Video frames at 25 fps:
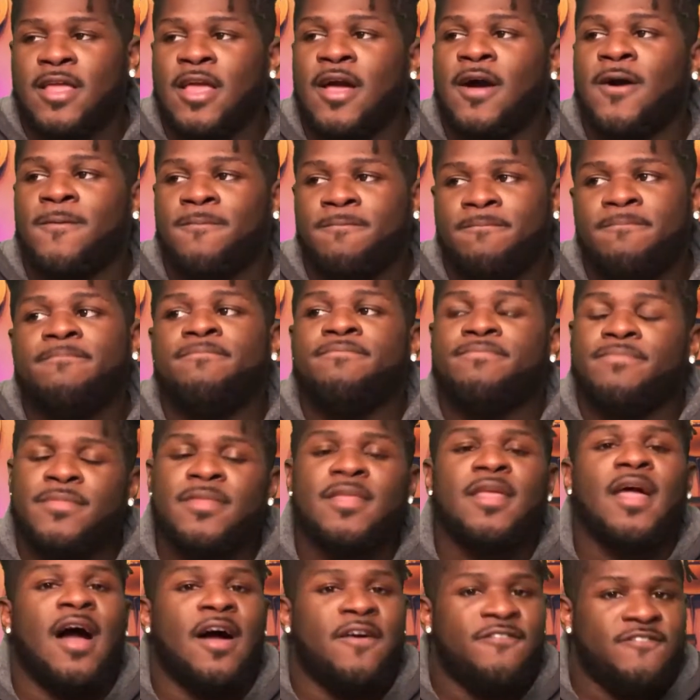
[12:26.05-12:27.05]
yo,
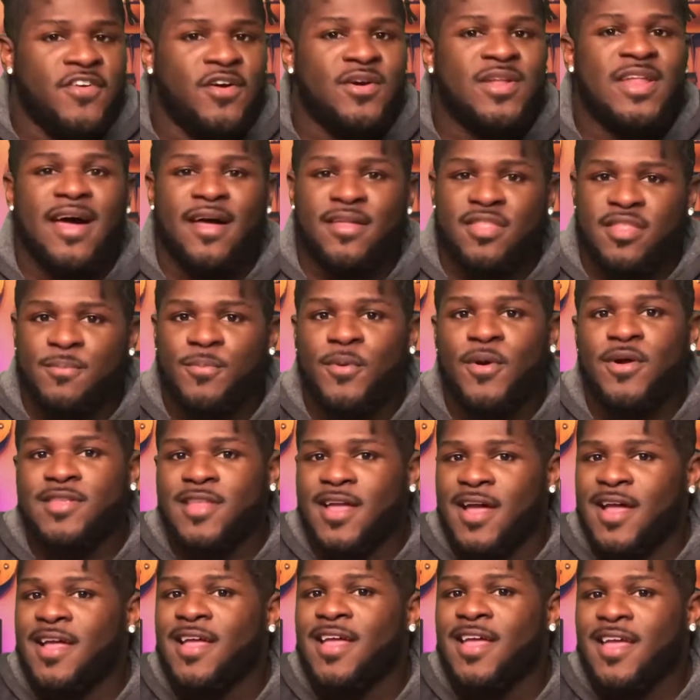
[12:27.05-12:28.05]
I feel that. I support
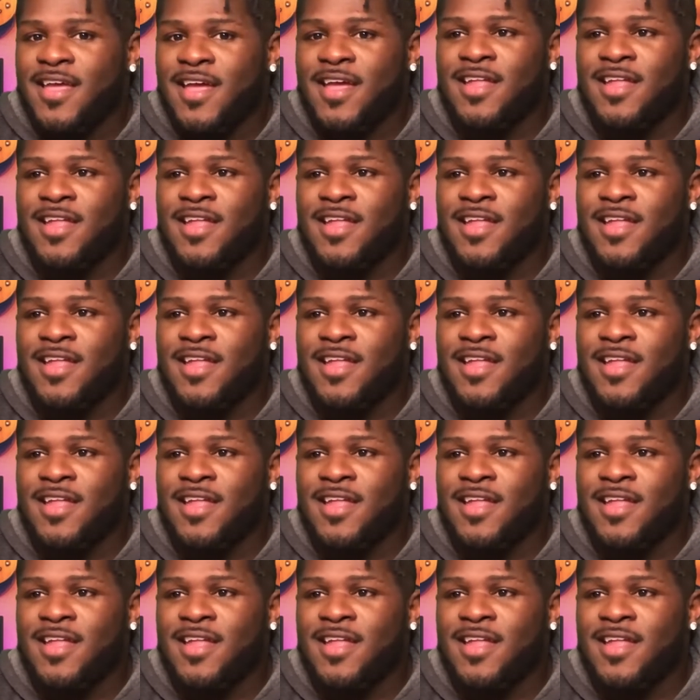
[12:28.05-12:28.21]
that.